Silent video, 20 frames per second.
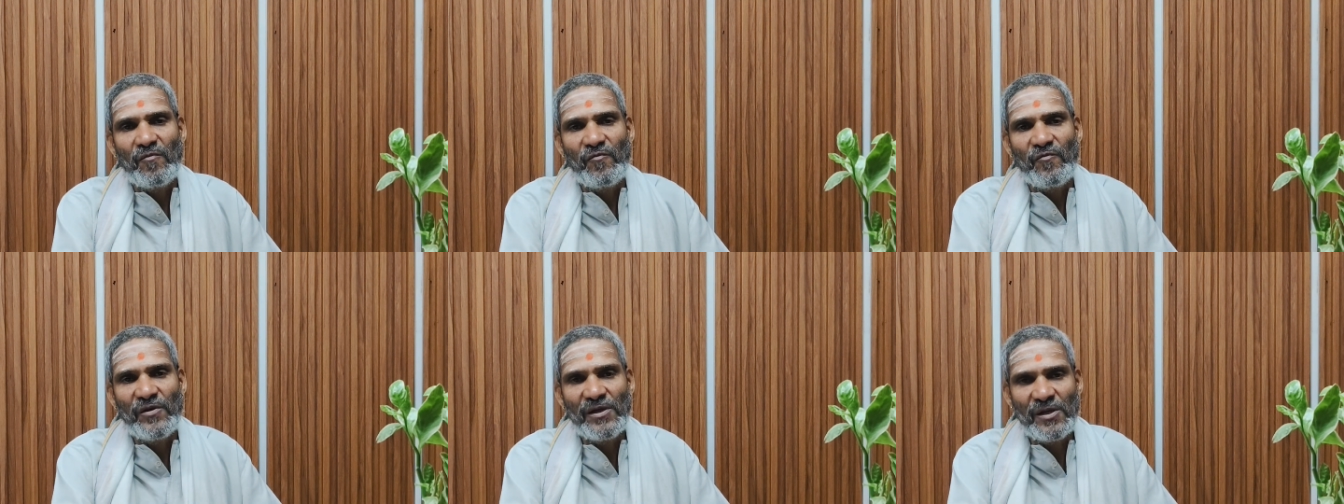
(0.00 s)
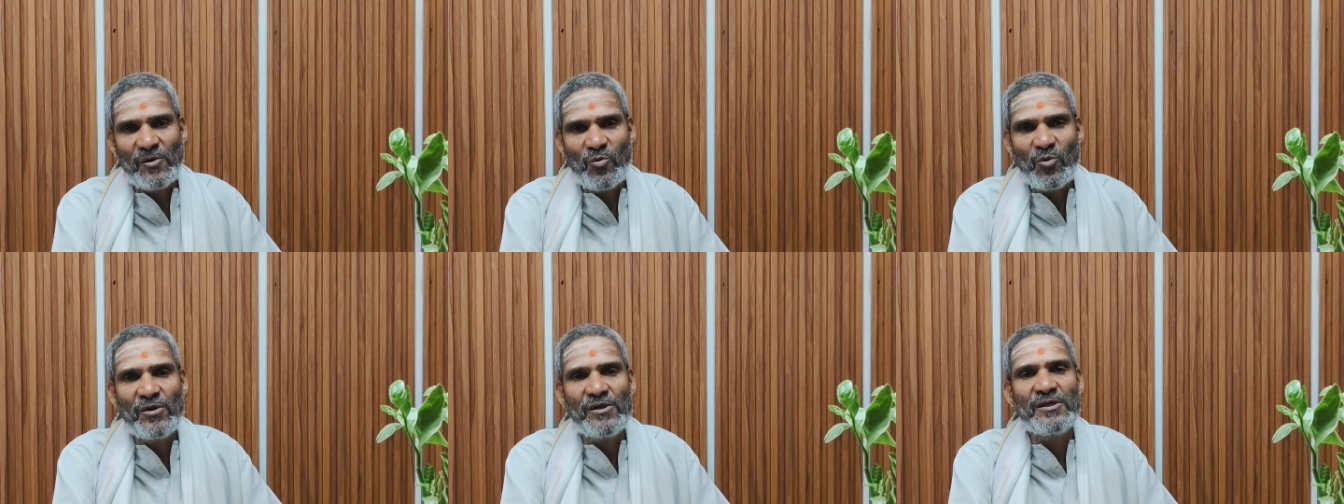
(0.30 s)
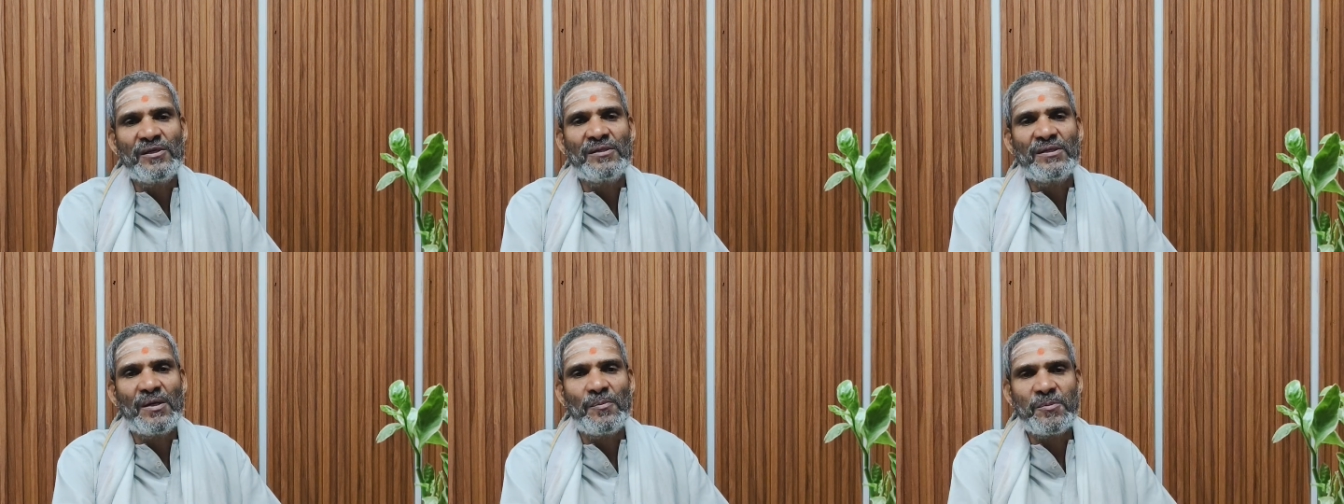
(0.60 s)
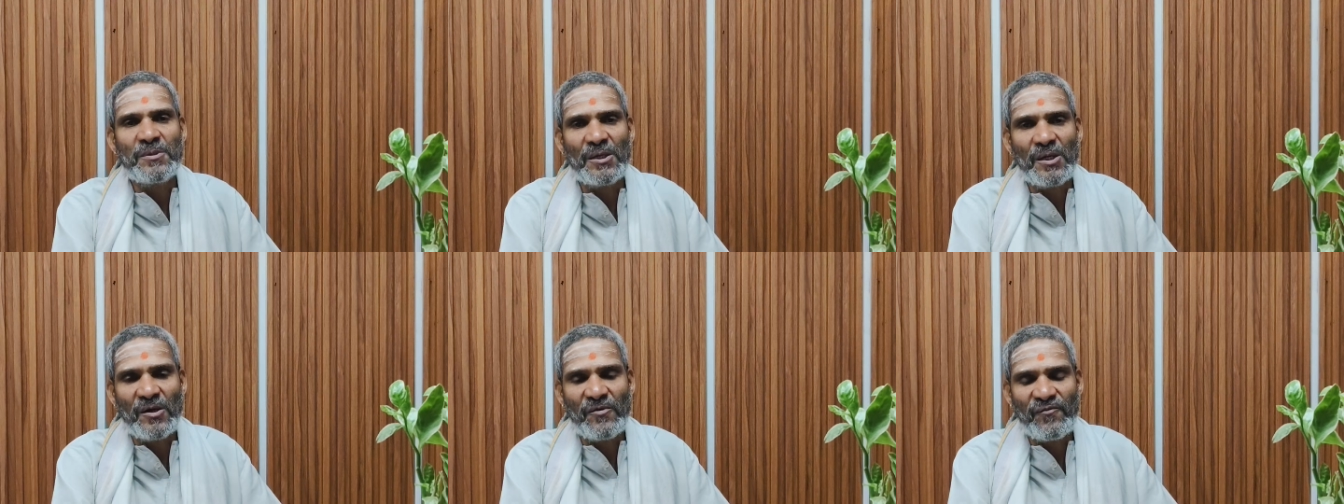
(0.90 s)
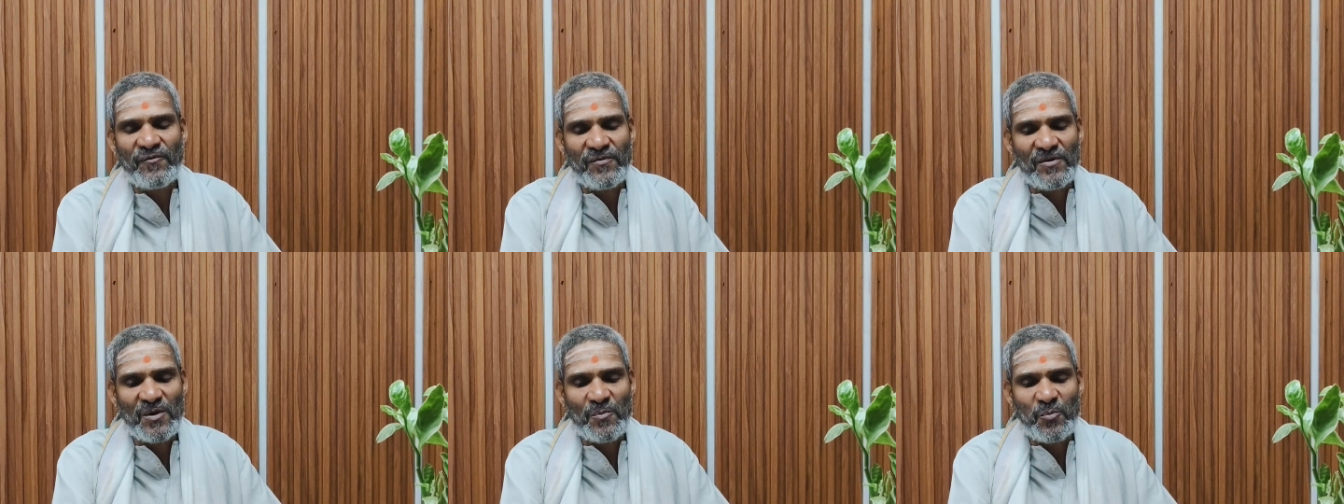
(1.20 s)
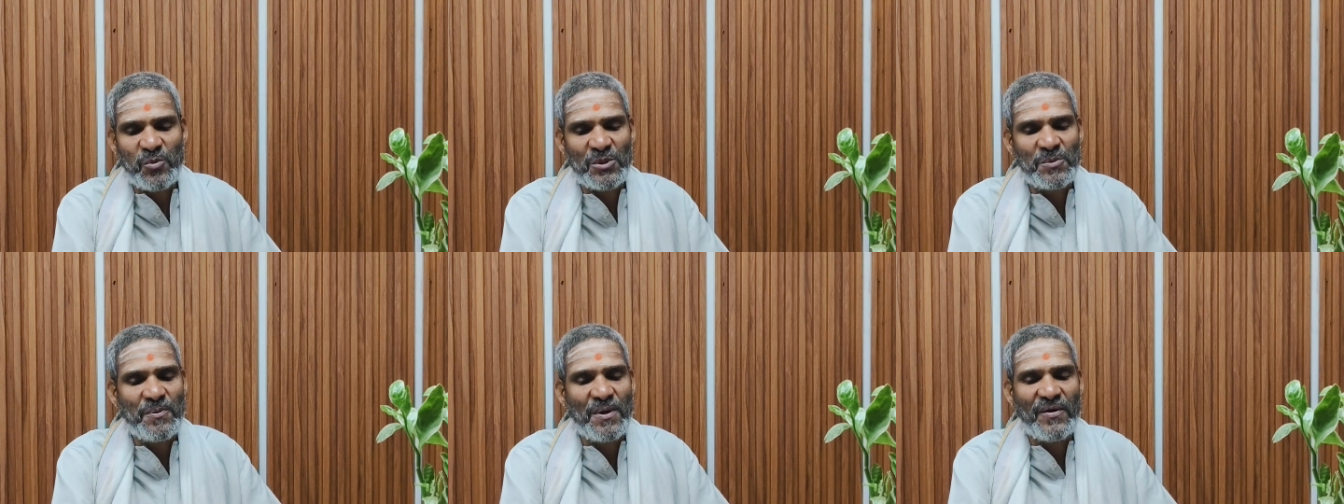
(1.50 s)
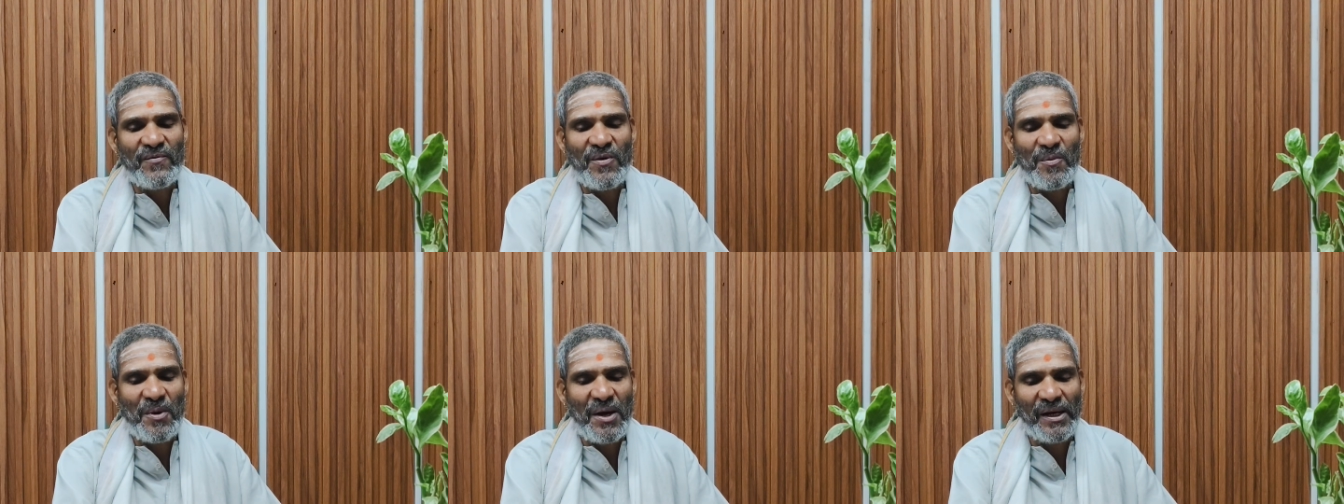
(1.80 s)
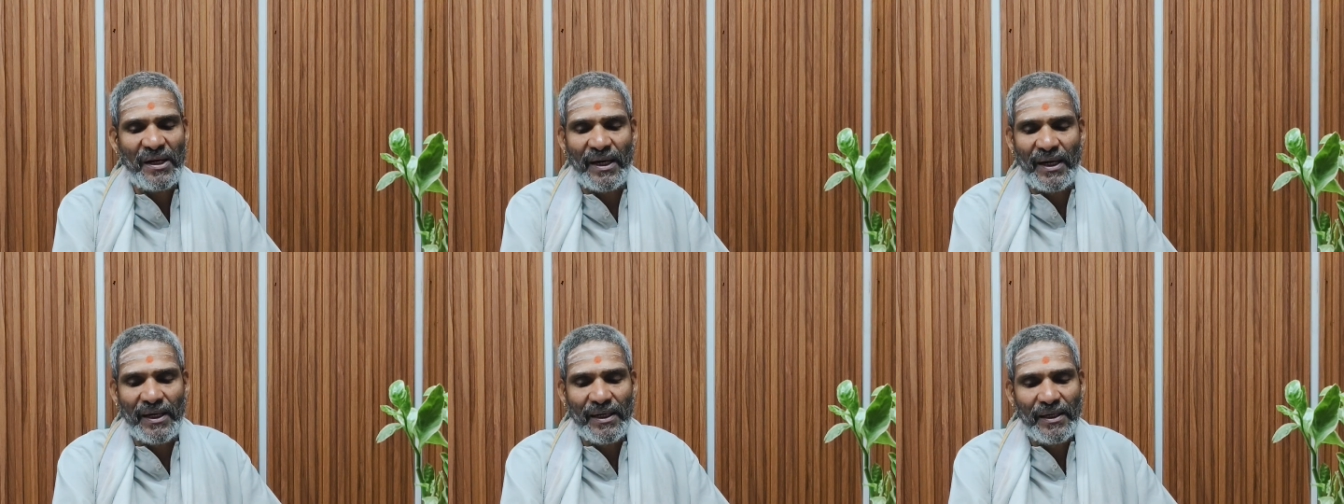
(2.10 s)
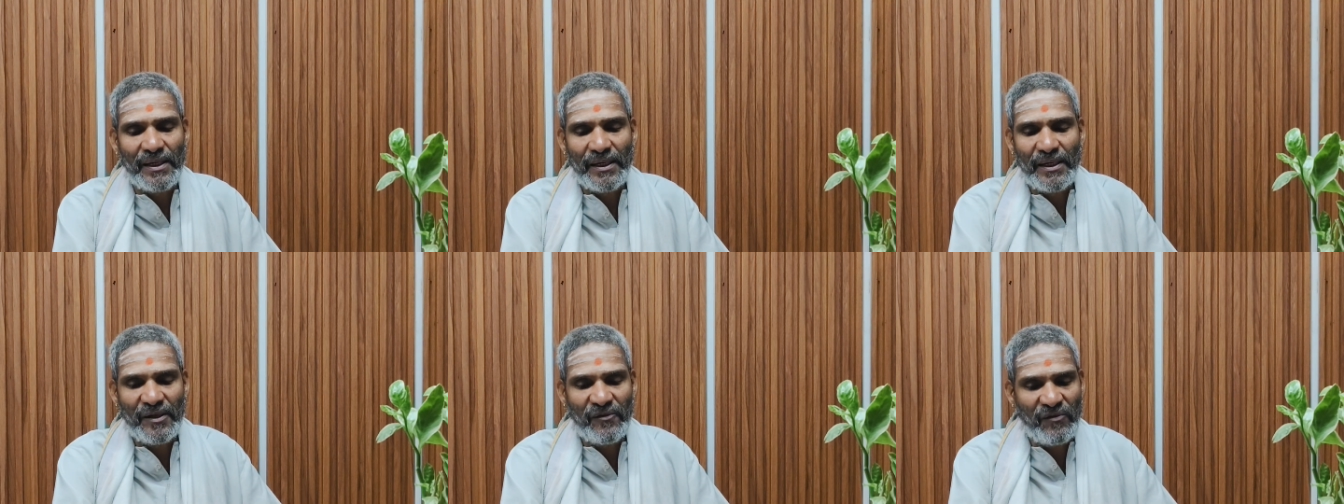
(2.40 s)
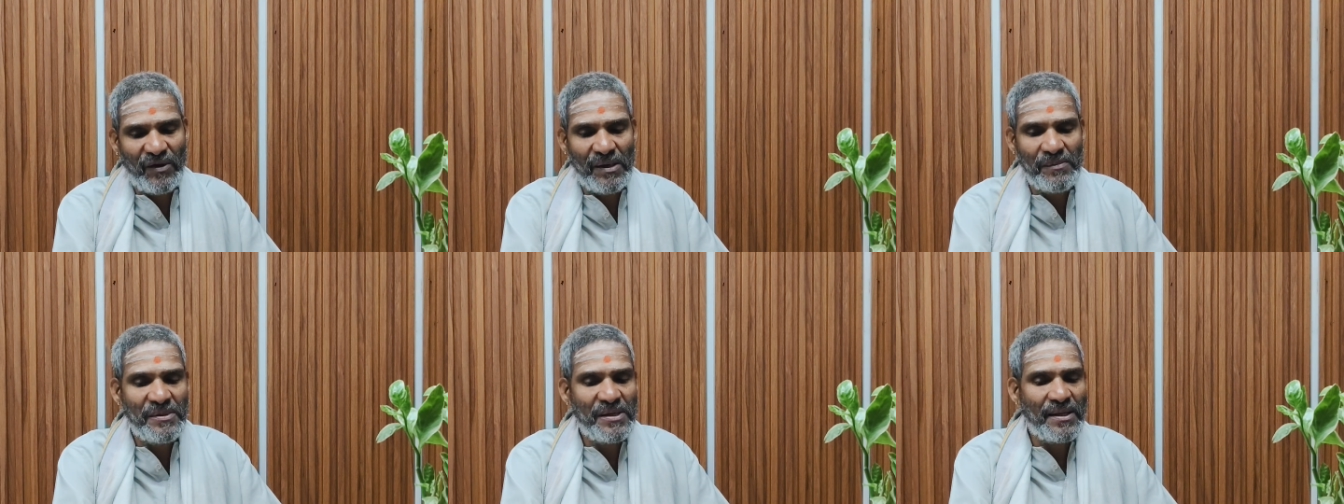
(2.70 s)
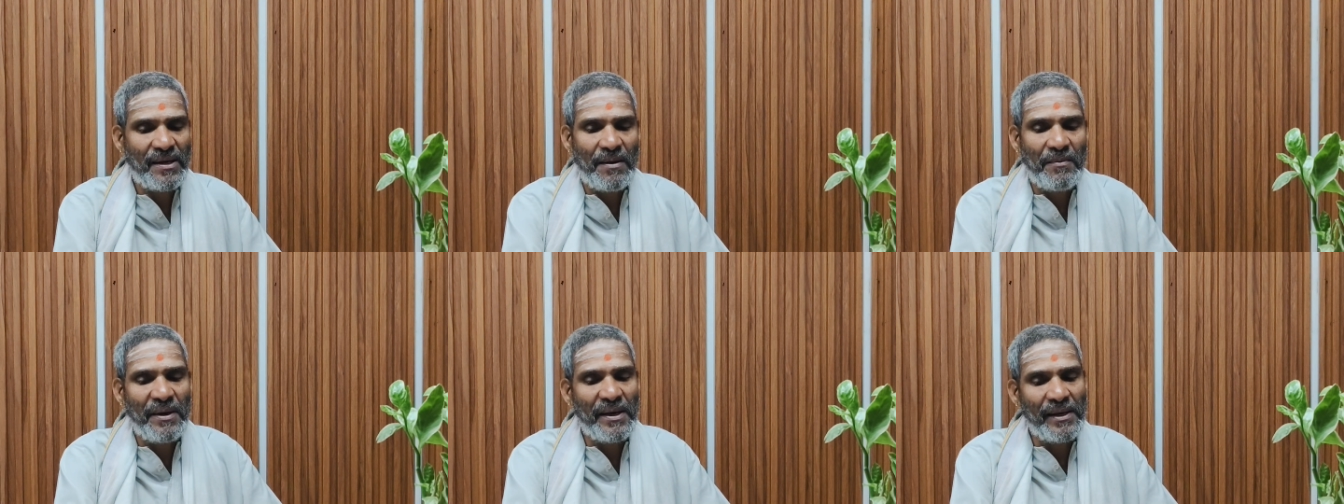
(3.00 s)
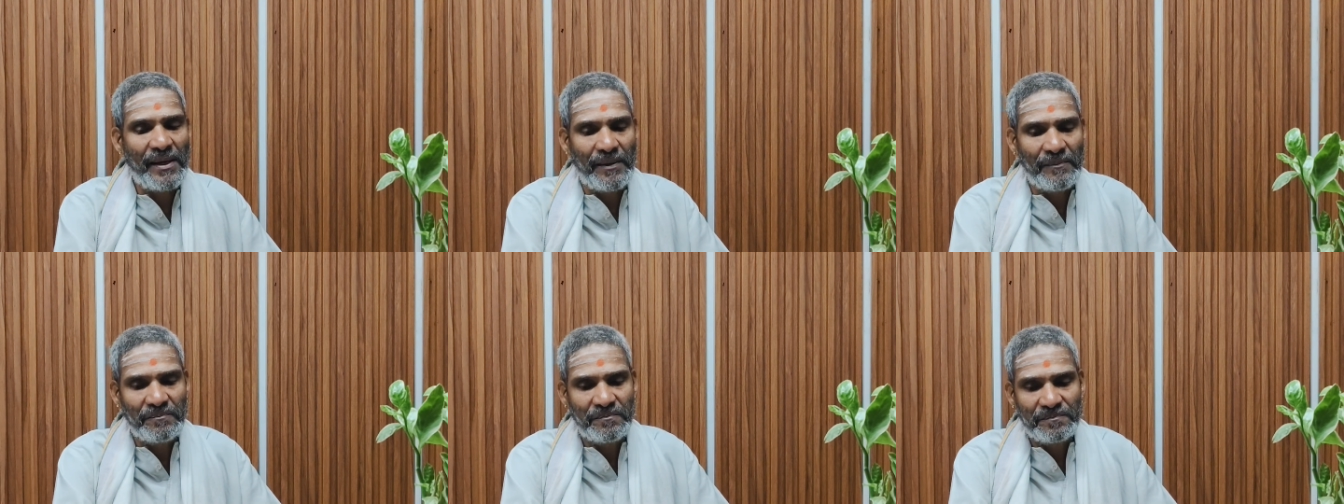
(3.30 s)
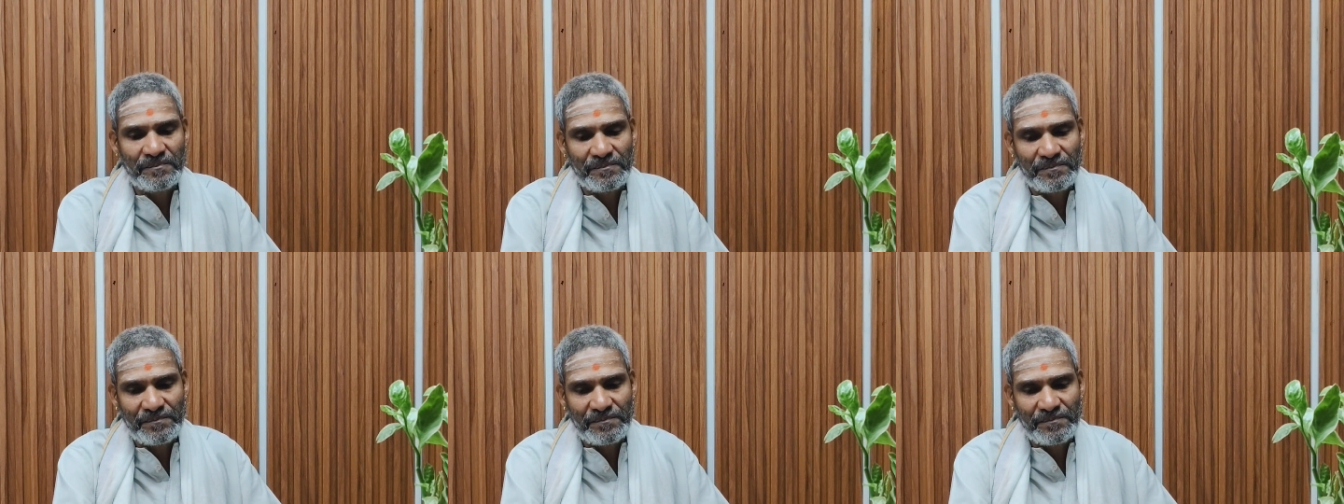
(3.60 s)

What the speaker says: very good description of Pushpa Vimana in Valmiki Ramayana.